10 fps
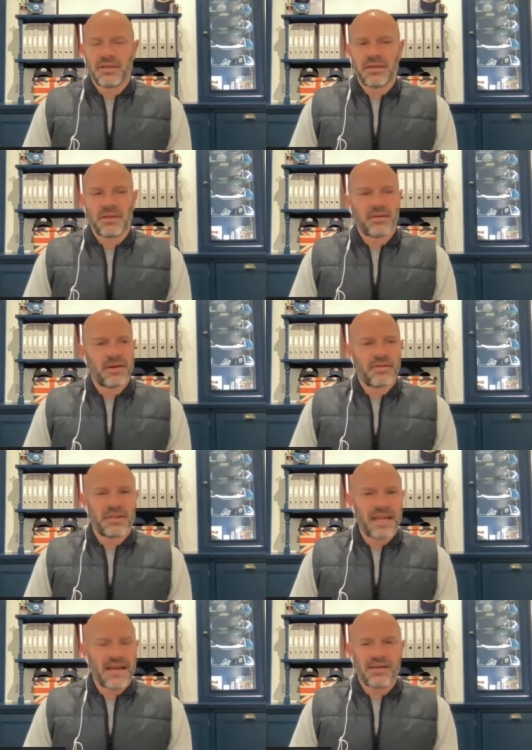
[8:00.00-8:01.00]
of a
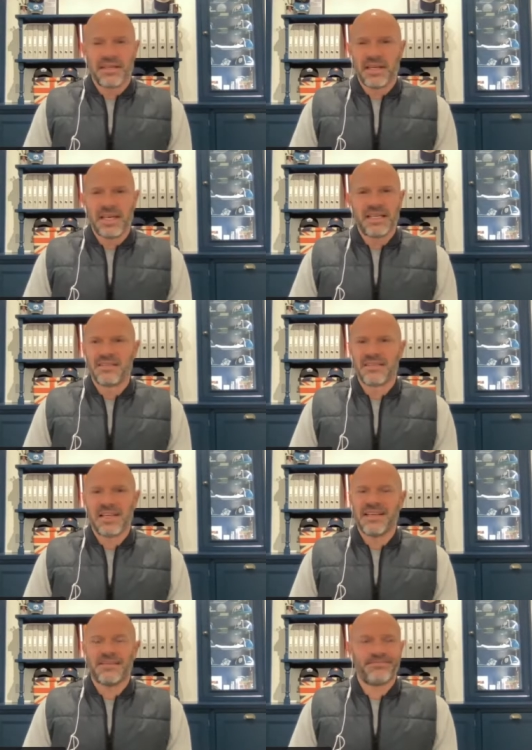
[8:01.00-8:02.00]
doubt, he is
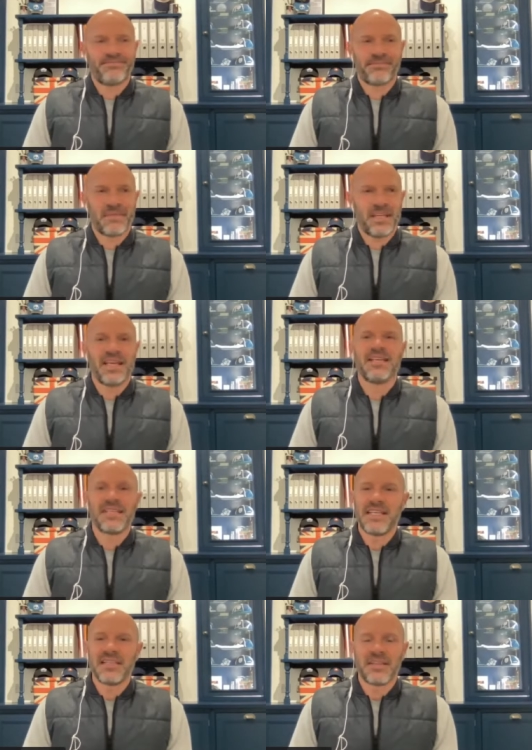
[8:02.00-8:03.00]

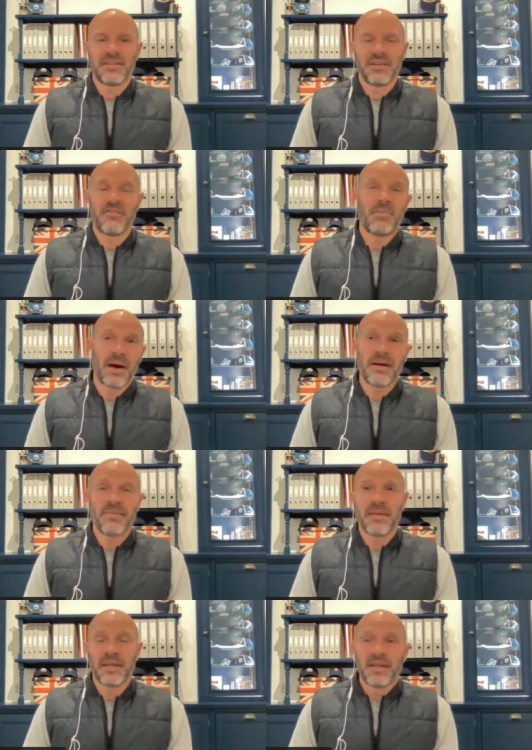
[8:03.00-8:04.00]
easily good enough. But
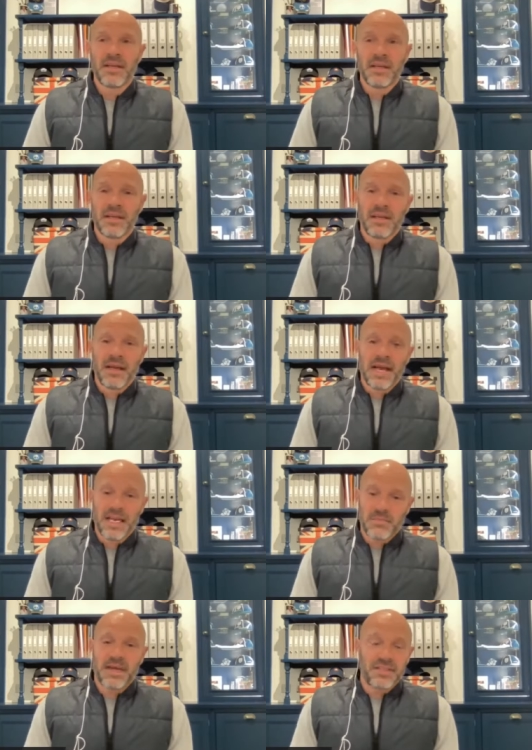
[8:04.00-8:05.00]

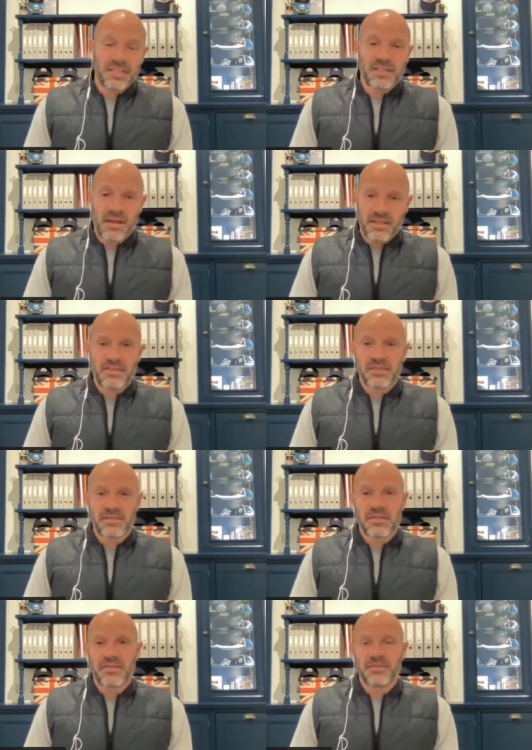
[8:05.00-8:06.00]
as Manchester United
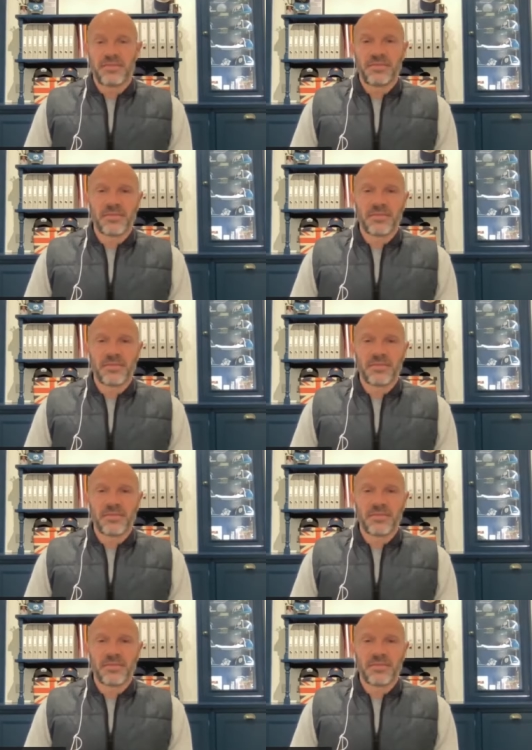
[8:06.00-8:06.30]
used to do,